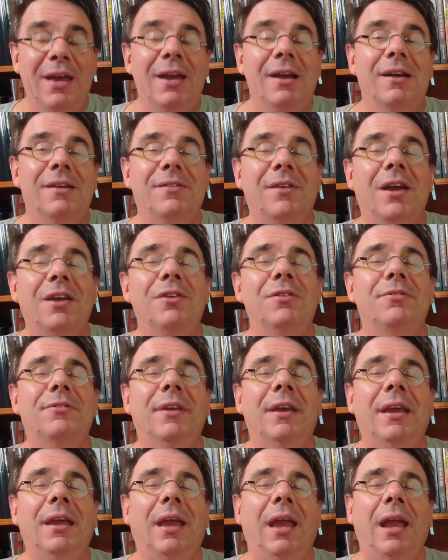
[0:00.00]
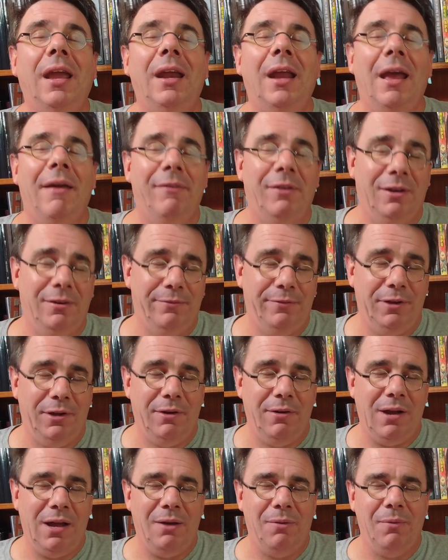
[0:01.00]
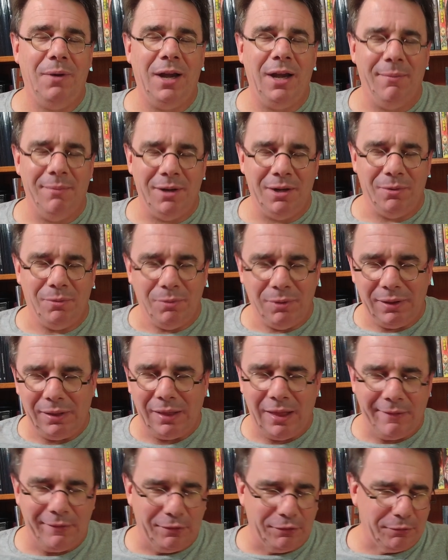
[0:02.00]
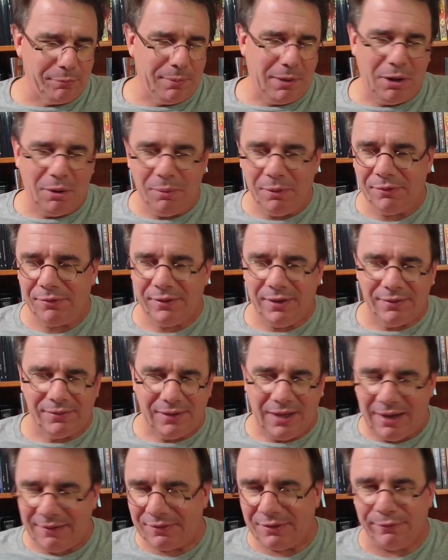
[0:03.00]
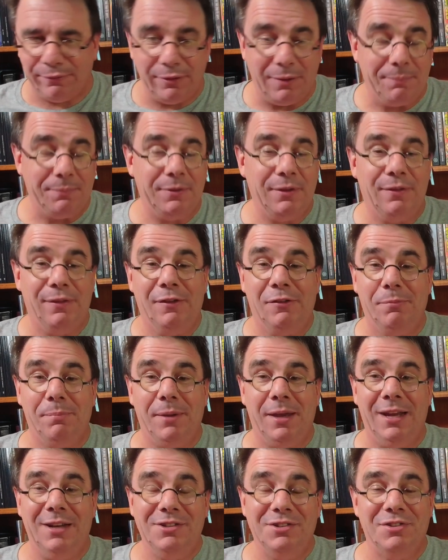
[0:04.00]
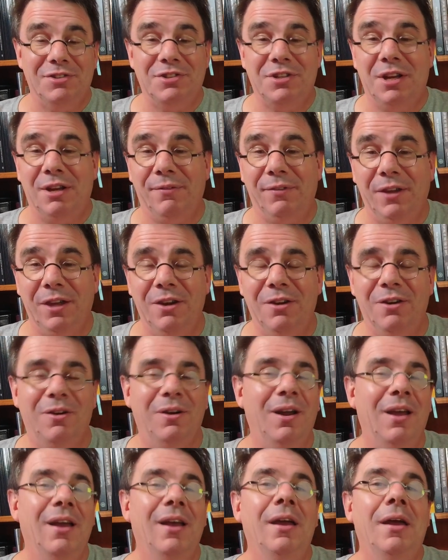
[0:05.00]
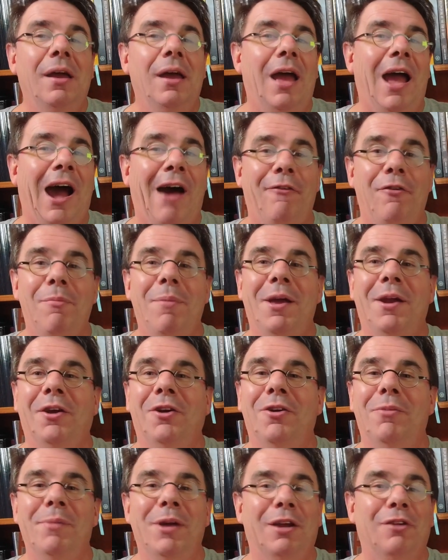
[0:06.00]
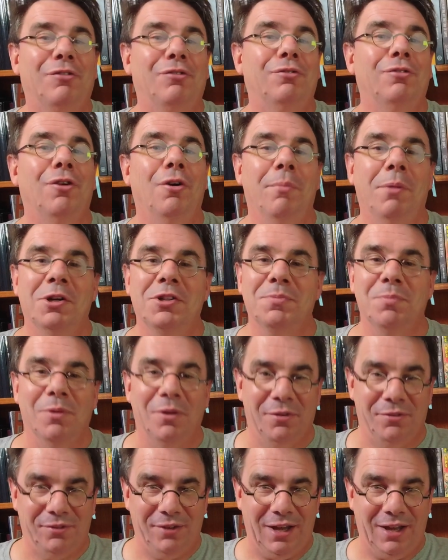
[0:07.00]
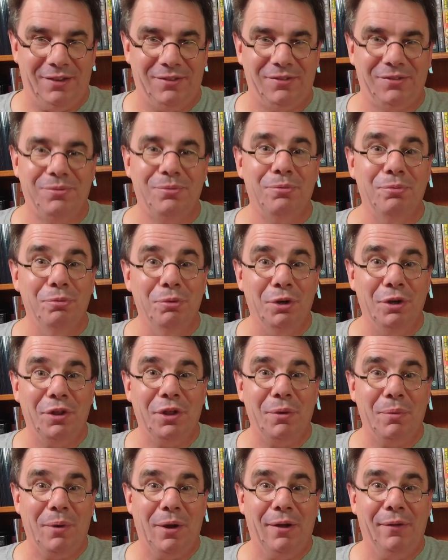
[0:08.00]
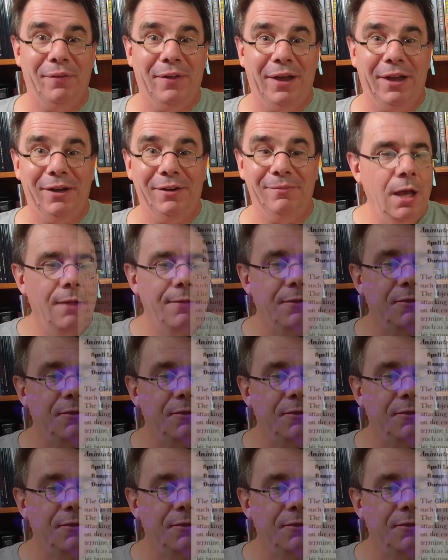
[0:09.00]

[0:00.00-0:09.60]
because I used to hate having to figure out, wait a minute, what level spell was this. I have to flip to this page instead of here. Alphabetical makes so much more sense. Really well done. The